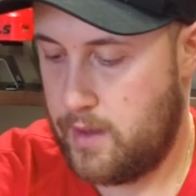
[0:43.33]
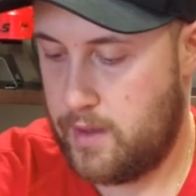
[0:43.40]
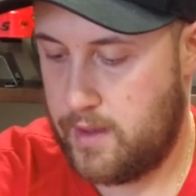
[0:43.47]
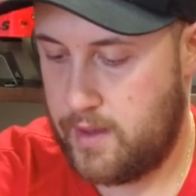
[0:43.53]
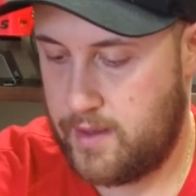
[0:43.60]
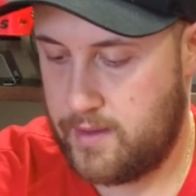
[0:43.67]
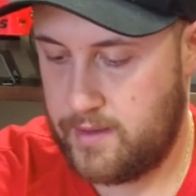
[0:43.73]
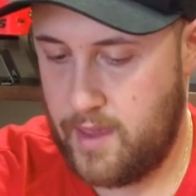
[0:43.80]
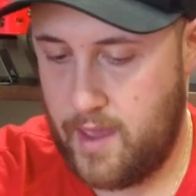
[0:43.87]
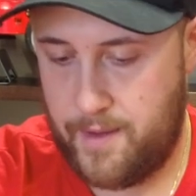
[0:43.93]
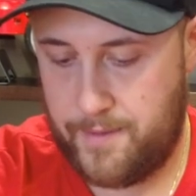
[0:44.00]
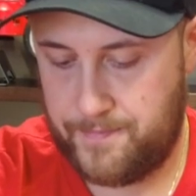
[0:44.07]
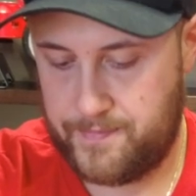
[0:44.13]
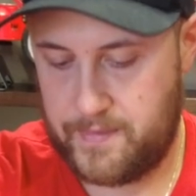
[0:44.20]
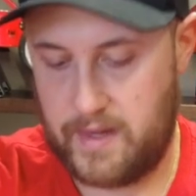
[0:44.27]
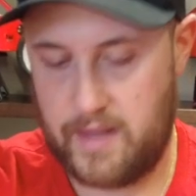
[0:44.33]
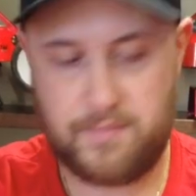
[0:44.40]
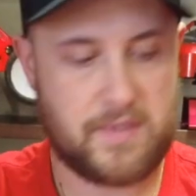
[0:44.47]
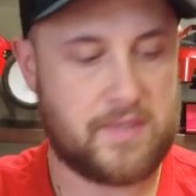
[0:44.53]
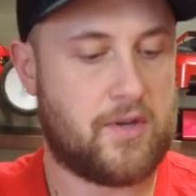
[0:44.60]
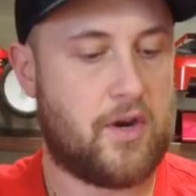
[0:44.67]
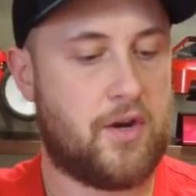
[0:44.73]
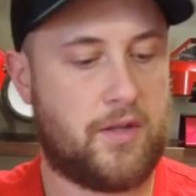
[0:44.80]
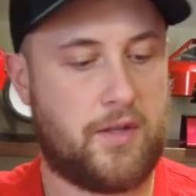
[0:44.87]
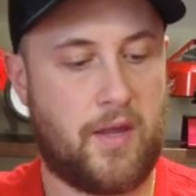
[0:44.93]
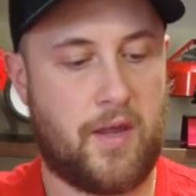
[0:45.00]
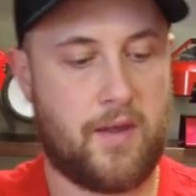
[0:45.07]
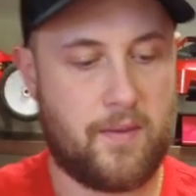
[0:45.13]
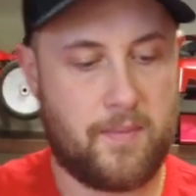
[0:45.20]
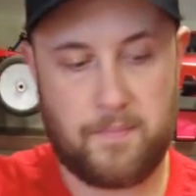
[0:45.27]
And yeah, let me start
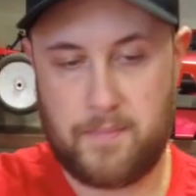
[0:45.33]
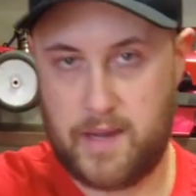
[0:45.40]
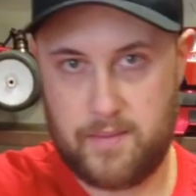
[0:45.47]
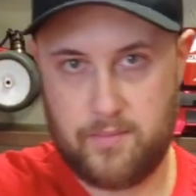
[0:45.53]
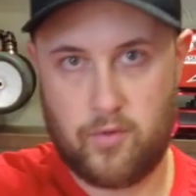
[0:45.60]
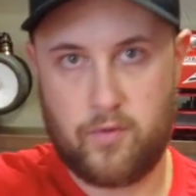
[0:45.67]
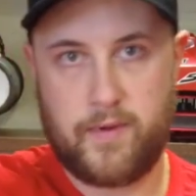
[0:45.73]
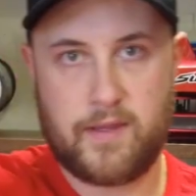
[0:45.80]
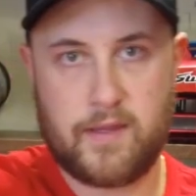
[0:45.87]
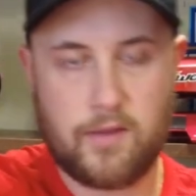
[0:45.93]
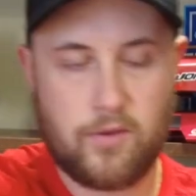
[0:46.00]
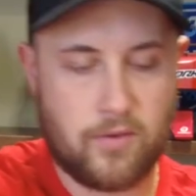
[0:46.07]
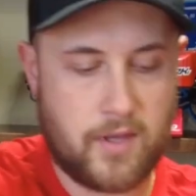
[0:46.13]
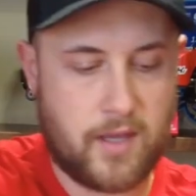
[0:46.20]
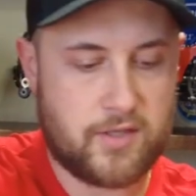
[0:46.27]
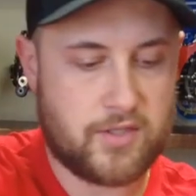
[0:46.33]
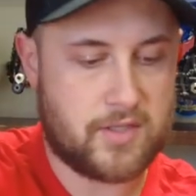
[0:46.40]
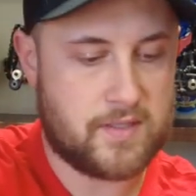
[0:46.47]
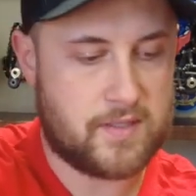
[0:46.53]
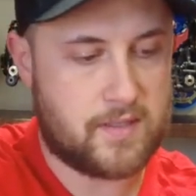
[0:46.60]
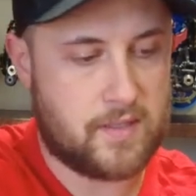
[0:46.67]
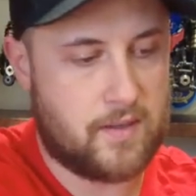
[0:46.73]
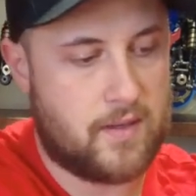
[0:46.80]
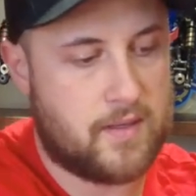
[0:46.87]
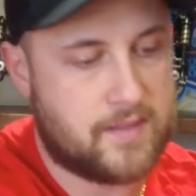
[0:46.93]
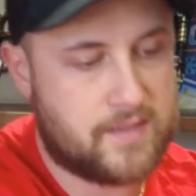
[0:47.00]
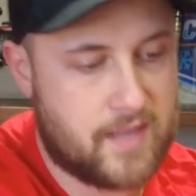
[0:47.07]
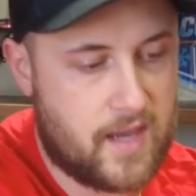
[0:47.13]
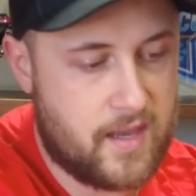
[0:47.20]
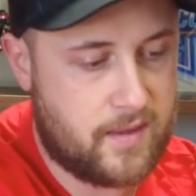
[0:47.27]
by moving the new engines
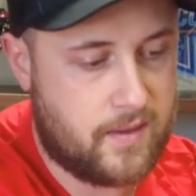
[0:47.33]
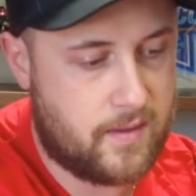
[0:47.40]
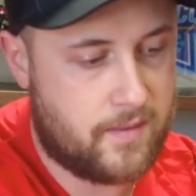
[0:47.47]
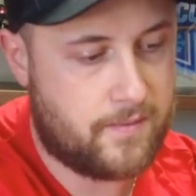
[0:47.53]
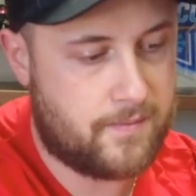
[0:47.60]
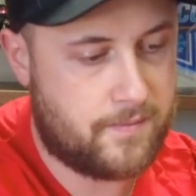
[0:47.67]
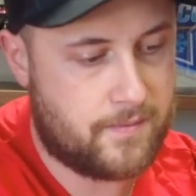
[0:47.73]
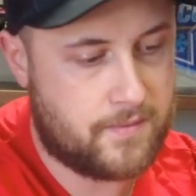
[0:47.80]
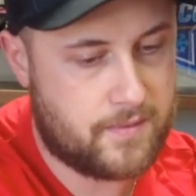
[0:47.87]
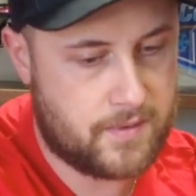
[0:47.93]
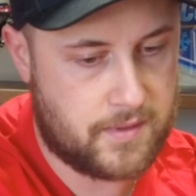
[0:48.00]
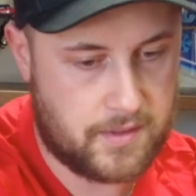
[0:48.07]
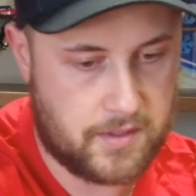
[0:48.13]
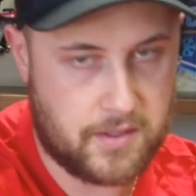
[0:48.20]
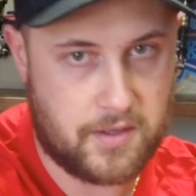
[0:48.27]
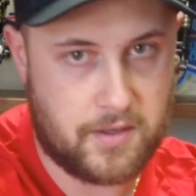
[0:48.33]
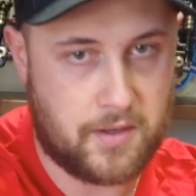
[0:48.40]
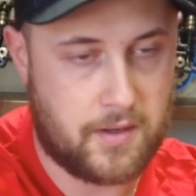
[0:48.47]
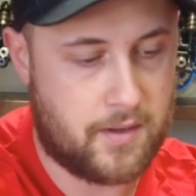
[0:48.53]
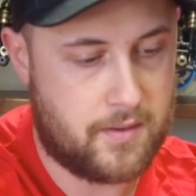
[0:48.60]
aside here.